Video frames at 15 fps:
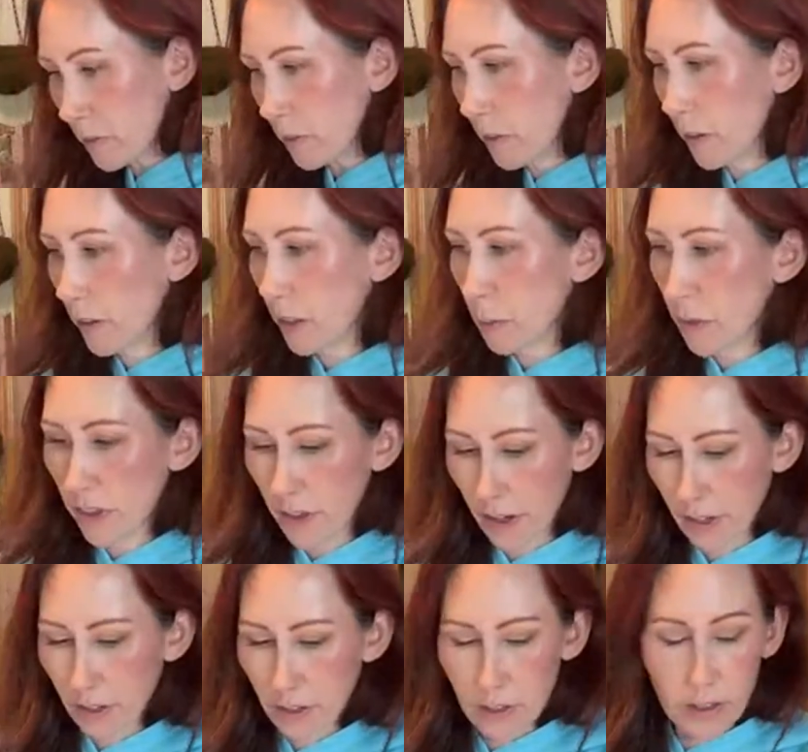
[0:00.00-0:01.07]
Let me think.
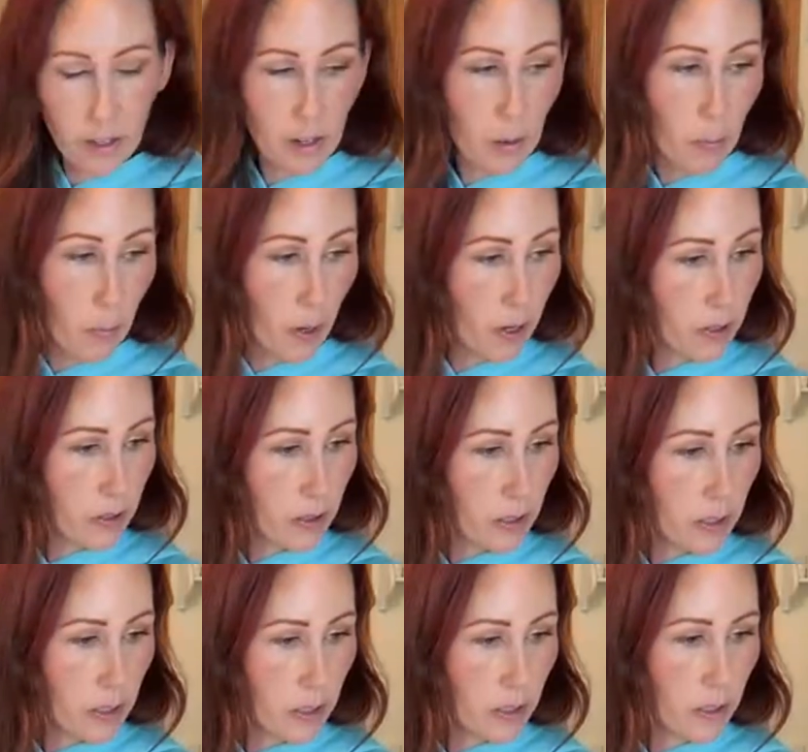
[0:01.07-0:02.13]

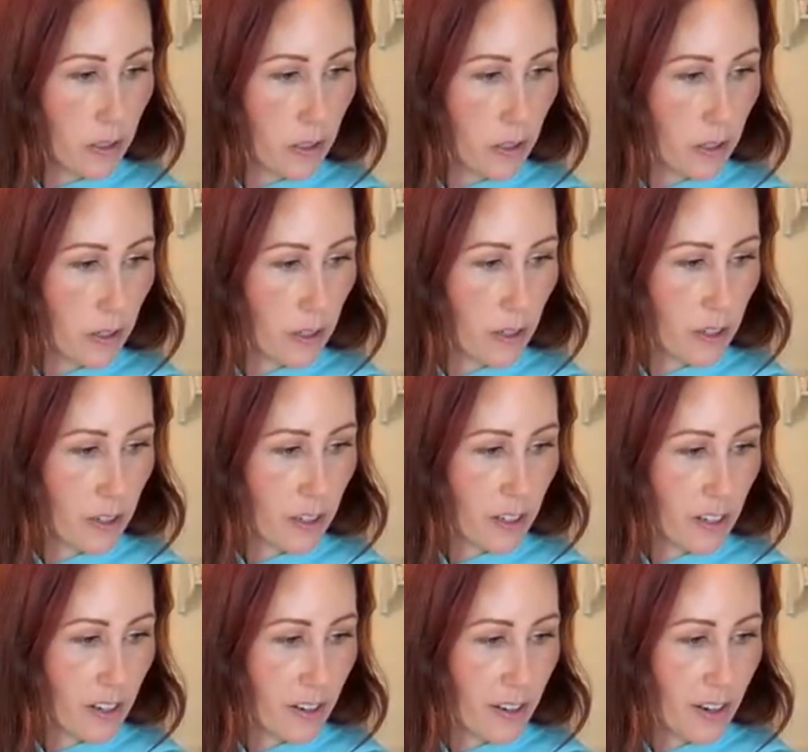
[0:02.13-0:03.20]
Embossing.
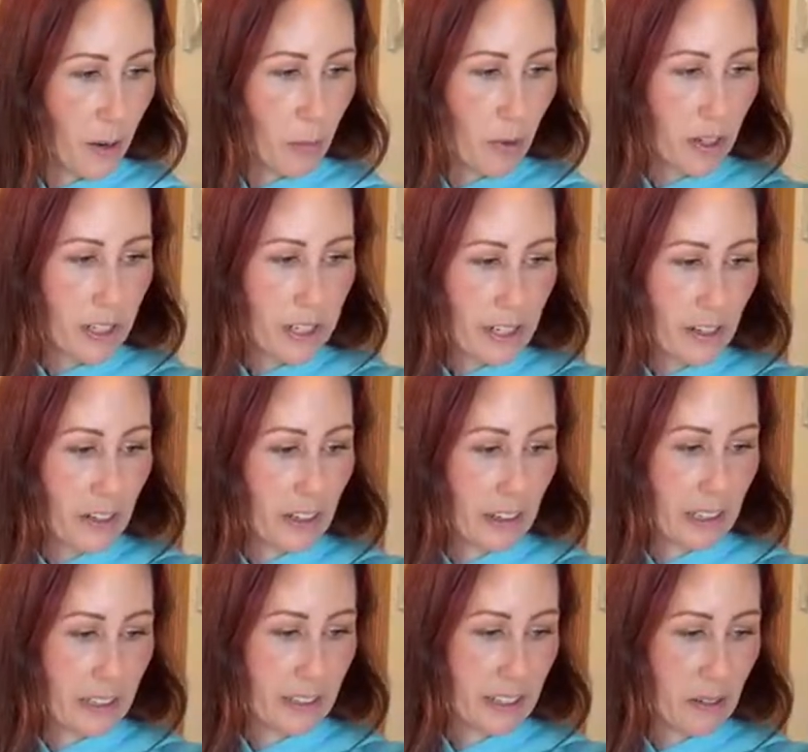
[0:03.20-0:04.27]
I'm writing down a
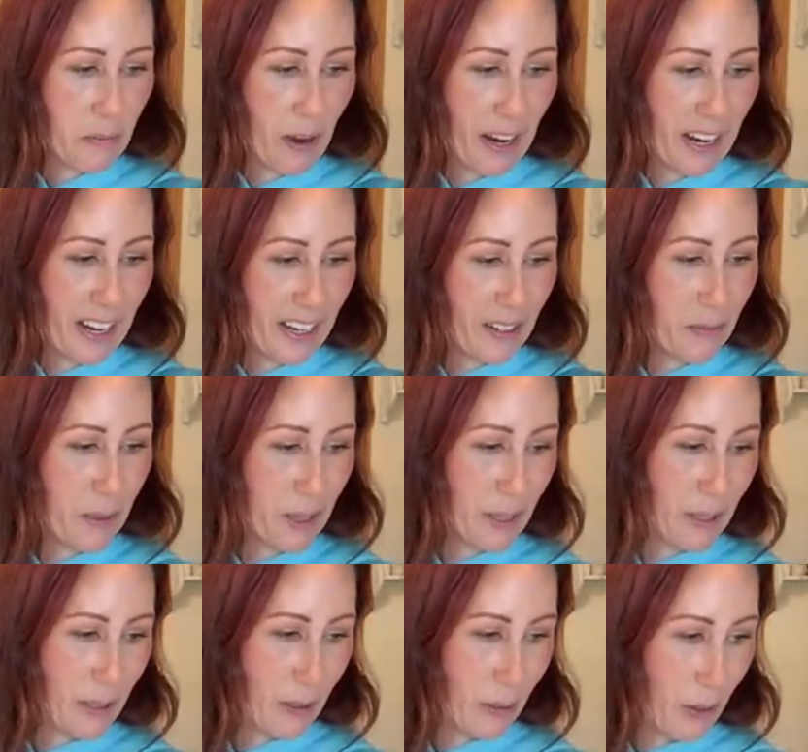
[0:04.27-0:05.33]
list in my head because
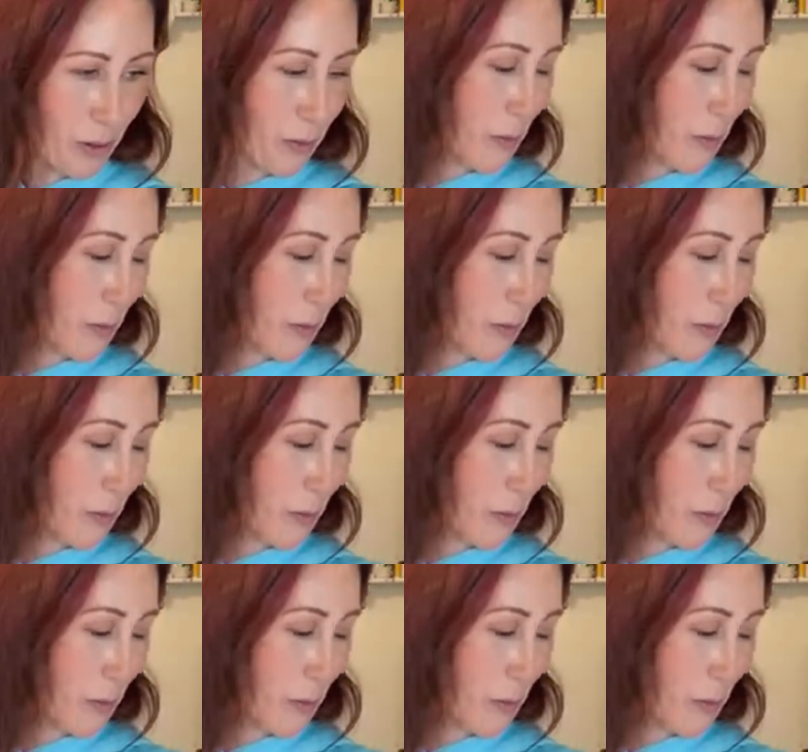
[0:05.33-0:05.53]
there were a few